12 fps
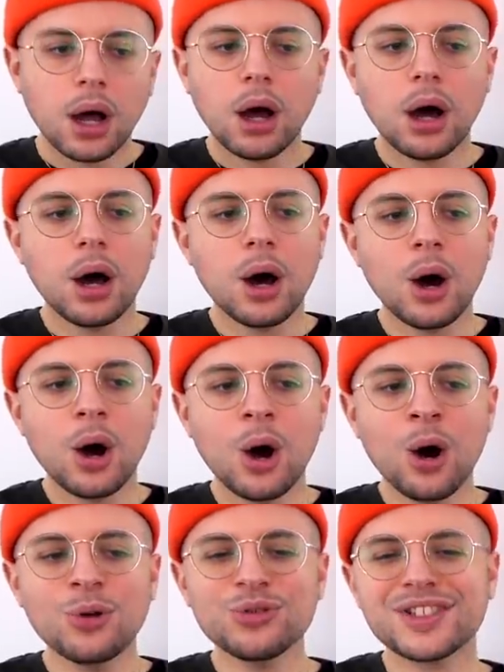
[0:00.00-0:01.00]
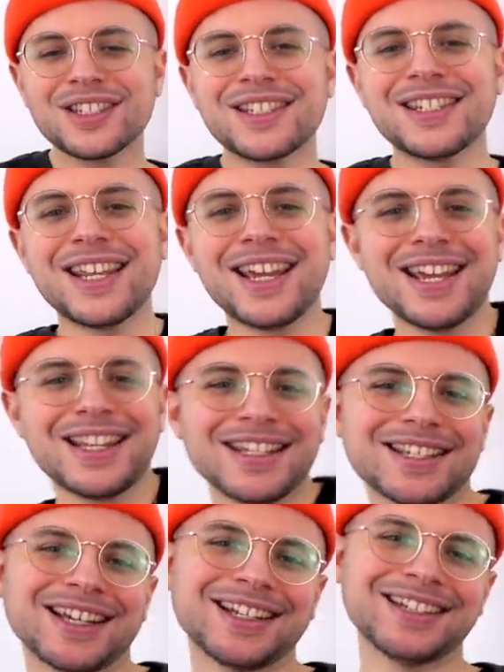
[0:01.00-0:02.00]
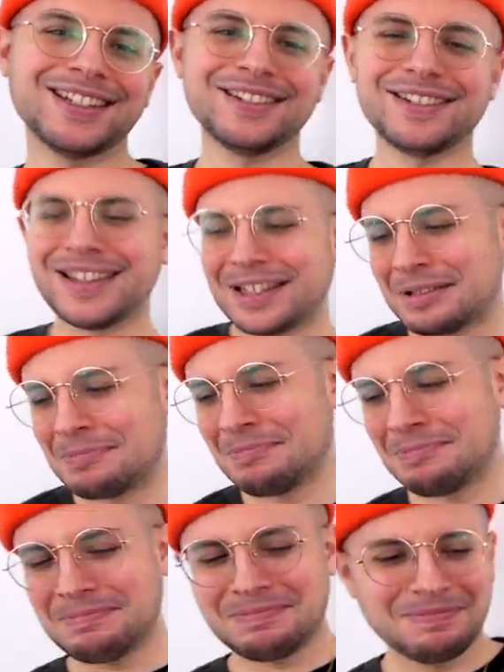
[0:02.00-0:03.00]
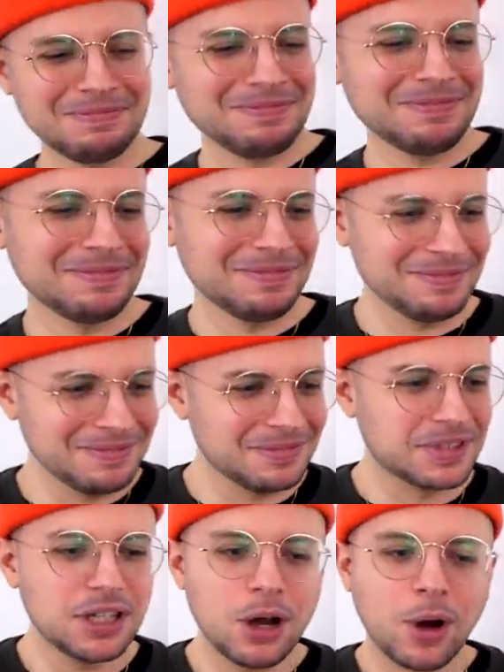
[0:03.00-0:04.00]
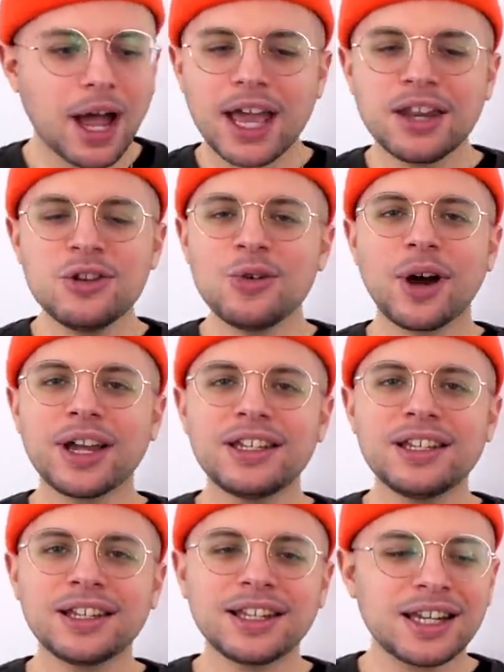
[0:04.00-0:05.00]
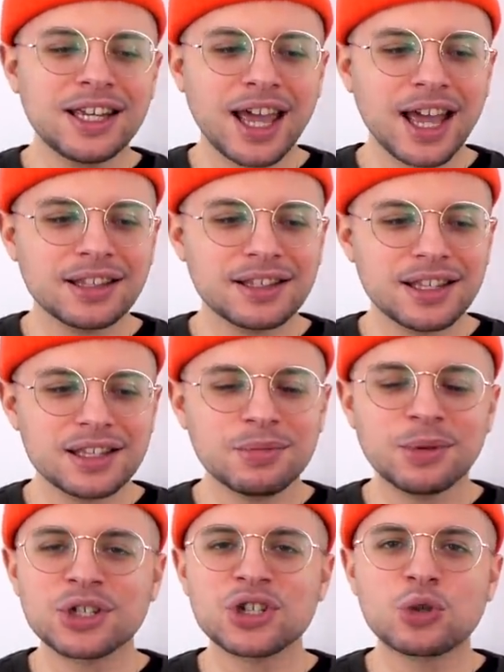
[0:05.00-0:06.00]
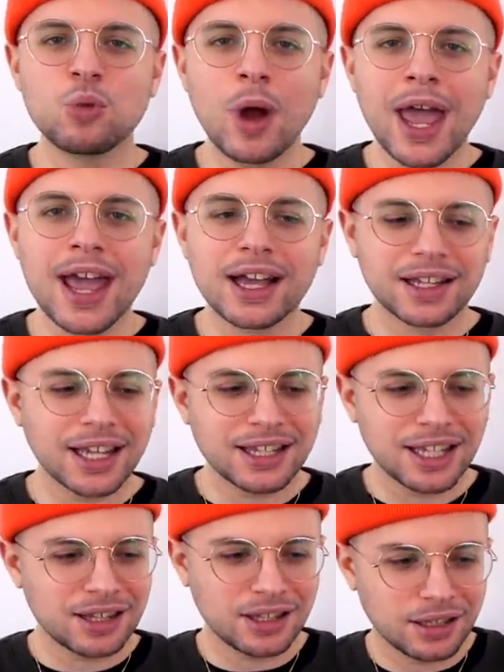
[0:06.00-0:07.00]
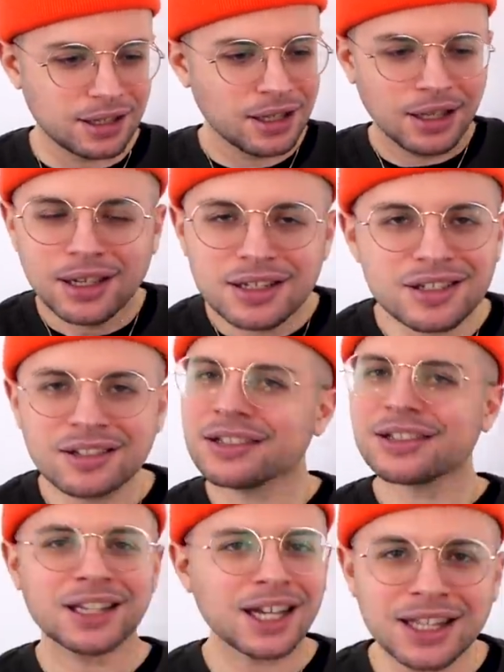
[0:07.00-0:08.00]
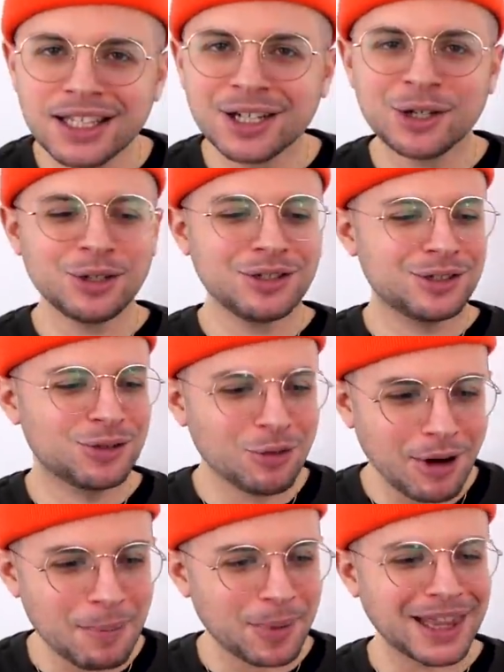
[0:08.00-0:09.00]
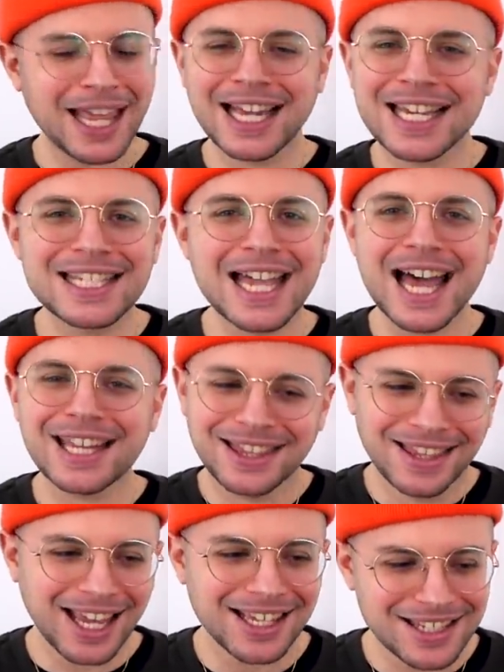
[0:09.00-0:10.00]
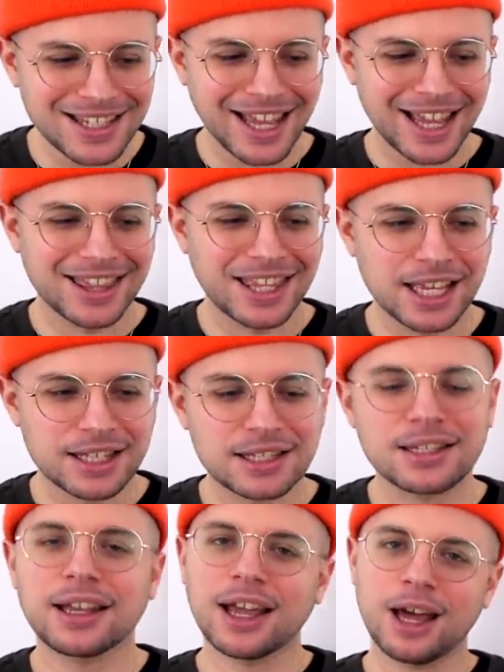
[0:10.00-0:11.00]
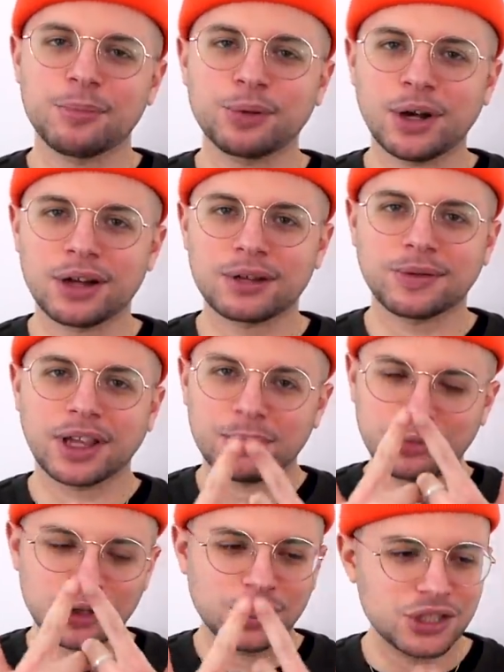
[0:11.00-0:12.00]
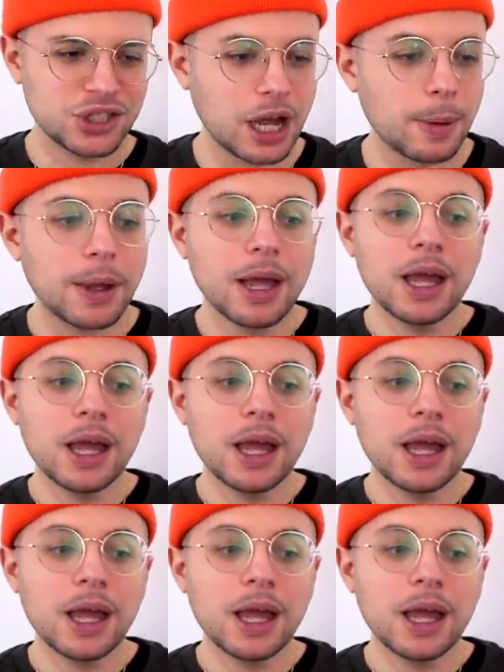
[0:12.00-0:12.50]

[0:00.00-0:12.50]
Oh shit, he's gonna do the Yo, I had no idea that he had this much swag, like that the Skusta Clee could drop it like it's hot, dance like this. I'm proud of him, good job.